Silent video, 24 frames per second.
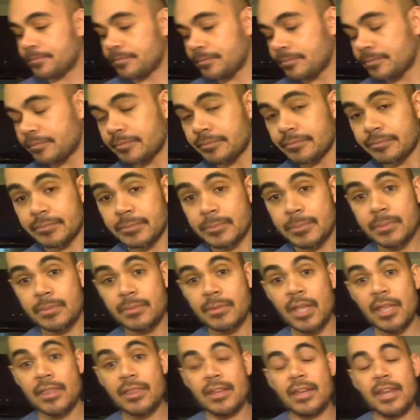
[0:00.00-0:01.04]

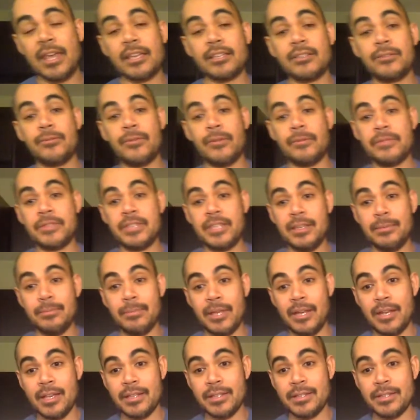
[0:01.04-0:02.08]
in the next 15
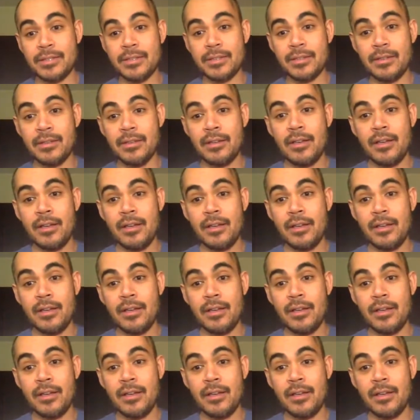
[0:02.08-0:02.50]
minutes.